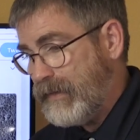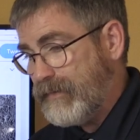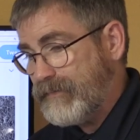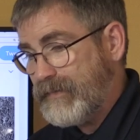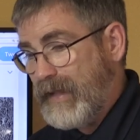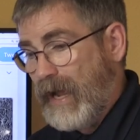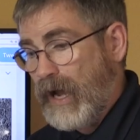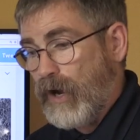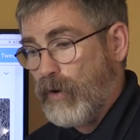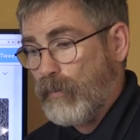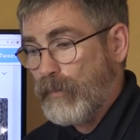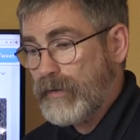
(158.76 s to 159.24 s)

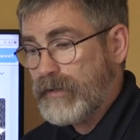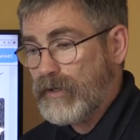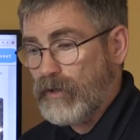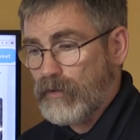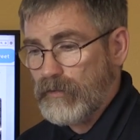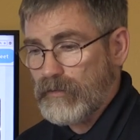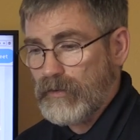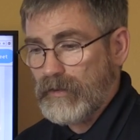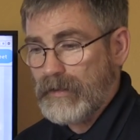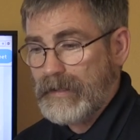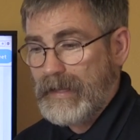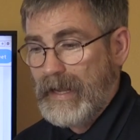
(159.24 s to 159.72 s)
Now, we
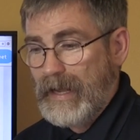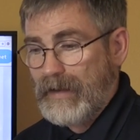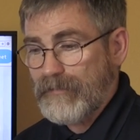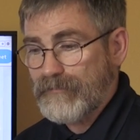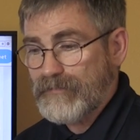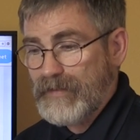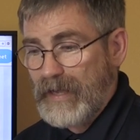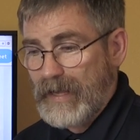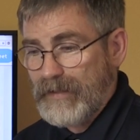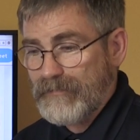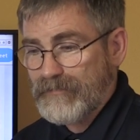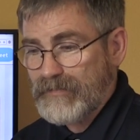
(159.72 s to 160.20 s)
don't only
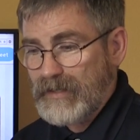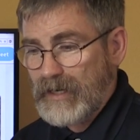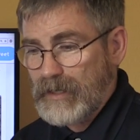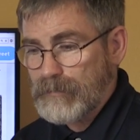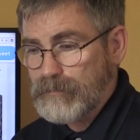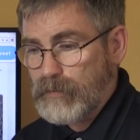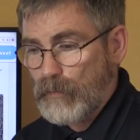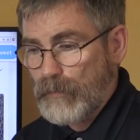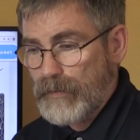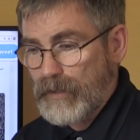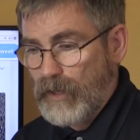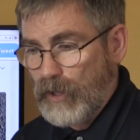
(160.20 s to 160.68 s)
have that there,
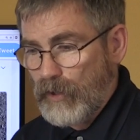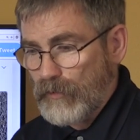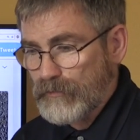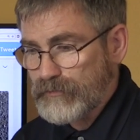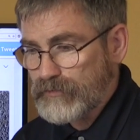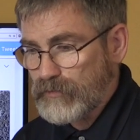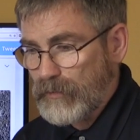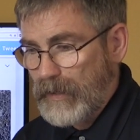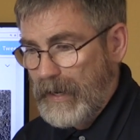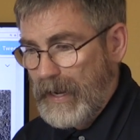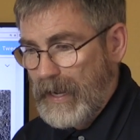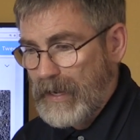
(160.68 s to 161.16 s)
but we
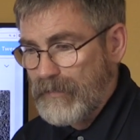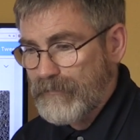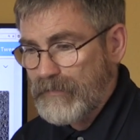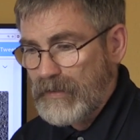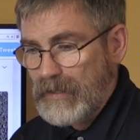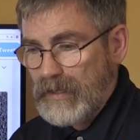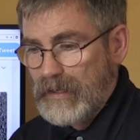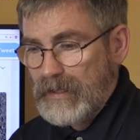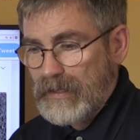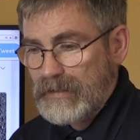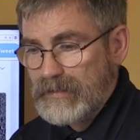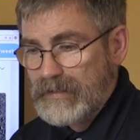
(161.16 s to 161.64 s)
also
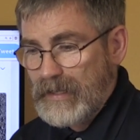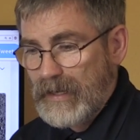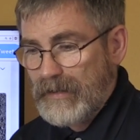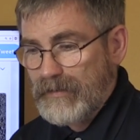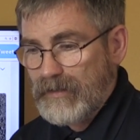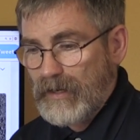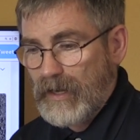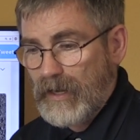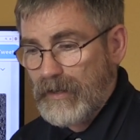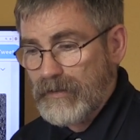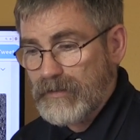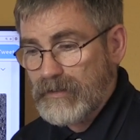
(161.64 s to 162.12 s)
have
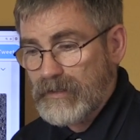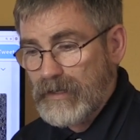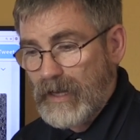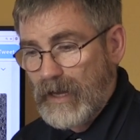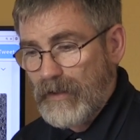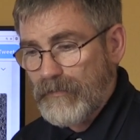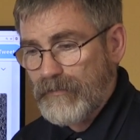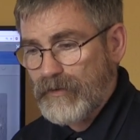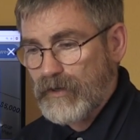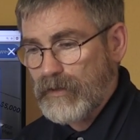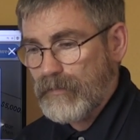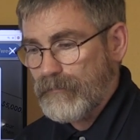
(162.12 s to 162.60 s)
yet
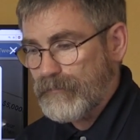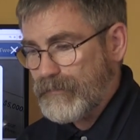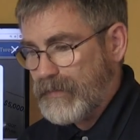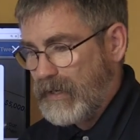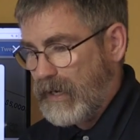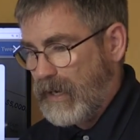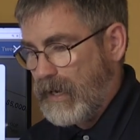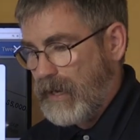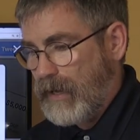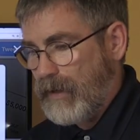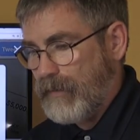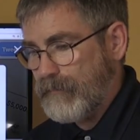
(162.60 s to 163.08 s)
another
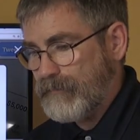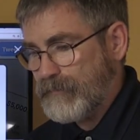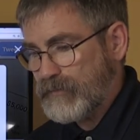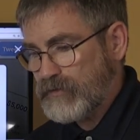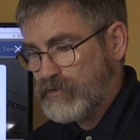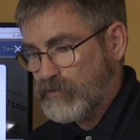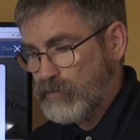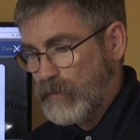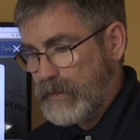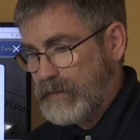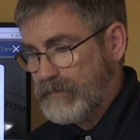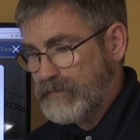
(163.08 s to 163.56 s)
uh,
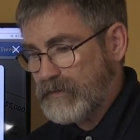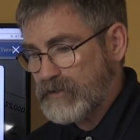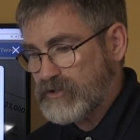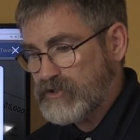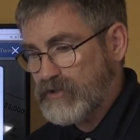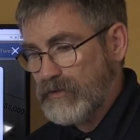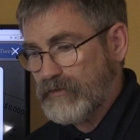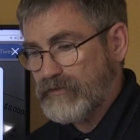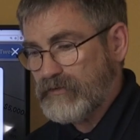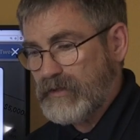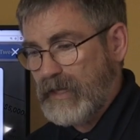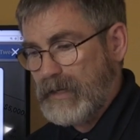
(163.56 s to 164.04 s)
tweet that
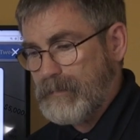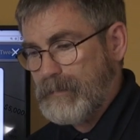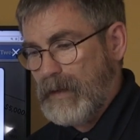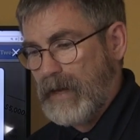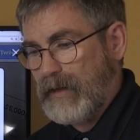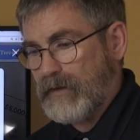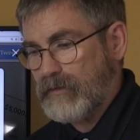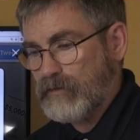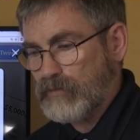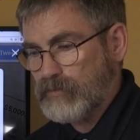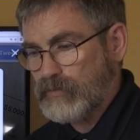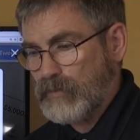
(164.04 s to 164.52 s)
just came
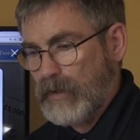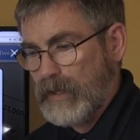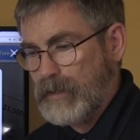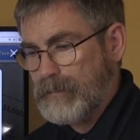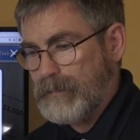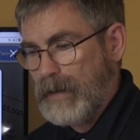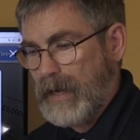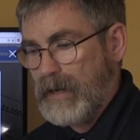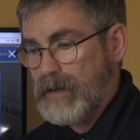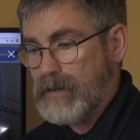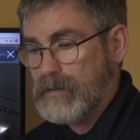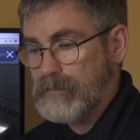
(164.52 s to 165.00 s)
out as well
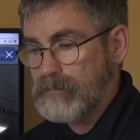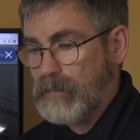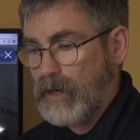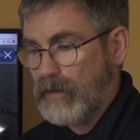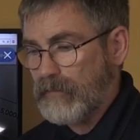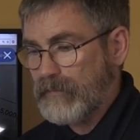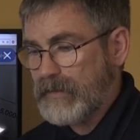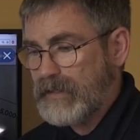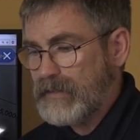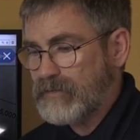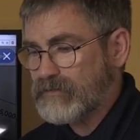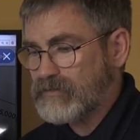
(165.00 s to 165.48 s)
by
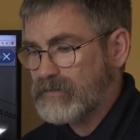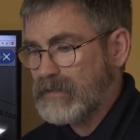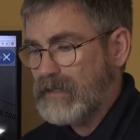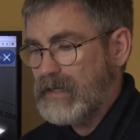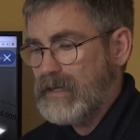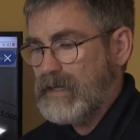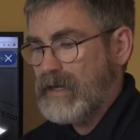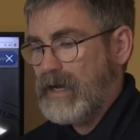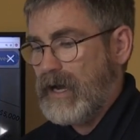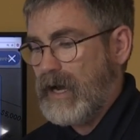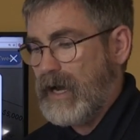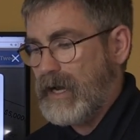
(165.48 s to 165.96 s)
Maurice
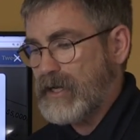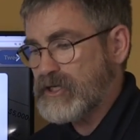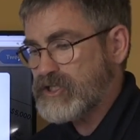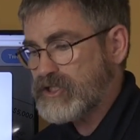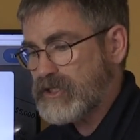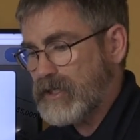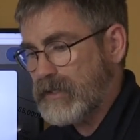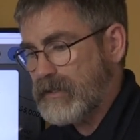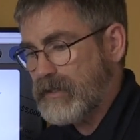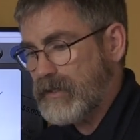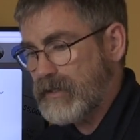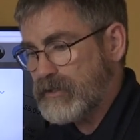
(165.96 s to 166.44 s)
uh,
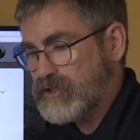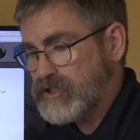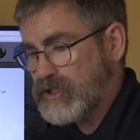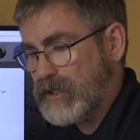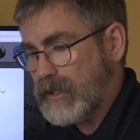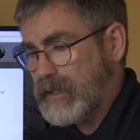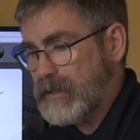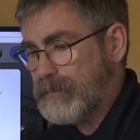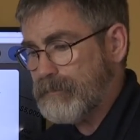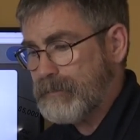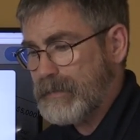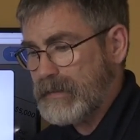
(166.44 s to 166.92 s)

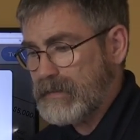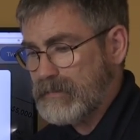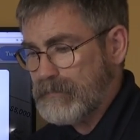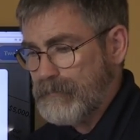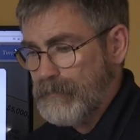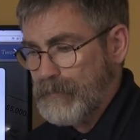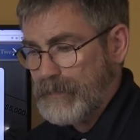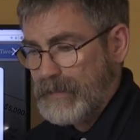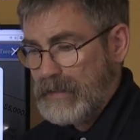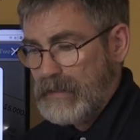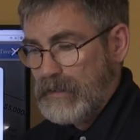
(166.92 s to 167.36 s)
Schleepen.